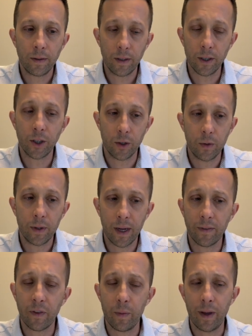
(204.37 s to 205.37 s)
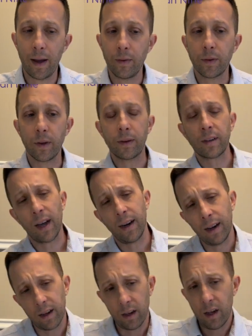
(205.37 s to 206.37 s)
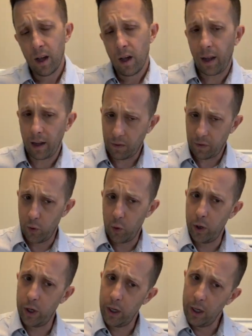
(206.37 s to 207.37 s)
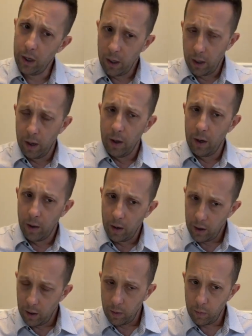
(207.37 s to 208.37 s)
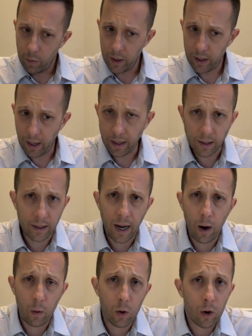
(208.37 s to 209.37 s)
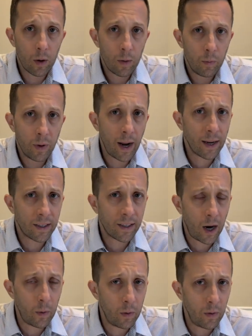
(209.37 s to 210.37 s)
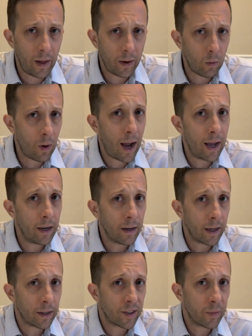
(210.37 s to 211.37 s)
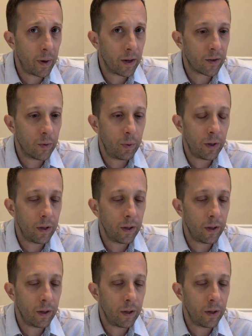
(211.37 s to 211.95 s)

Did you? Yeah, for me, it's kind of like fruity, but sour. But not sour like rotten, like it's about to be